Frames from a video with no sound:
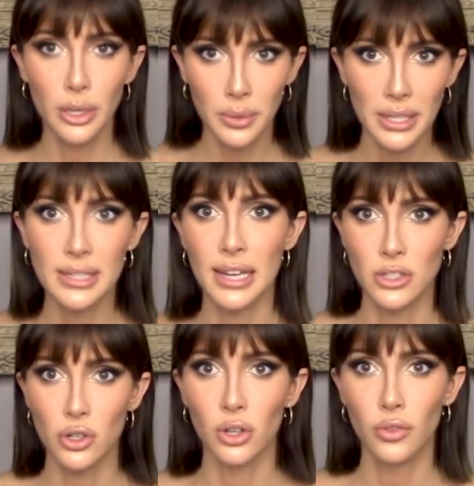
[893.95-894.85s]
with his ex
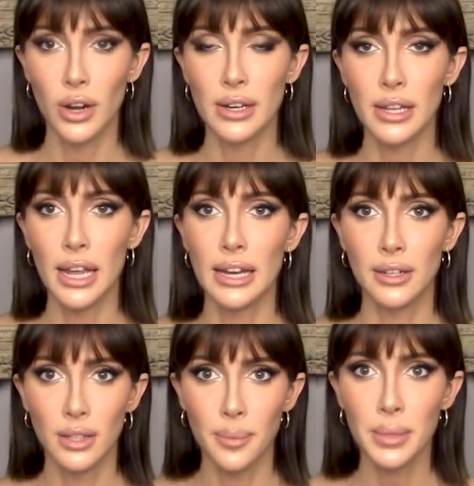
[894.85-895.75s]
girlfriend in
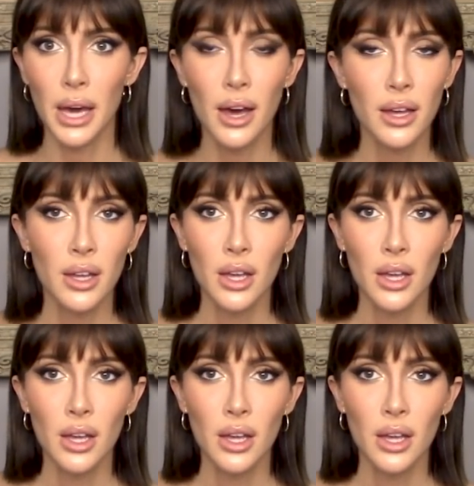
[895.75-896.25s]
Colombia.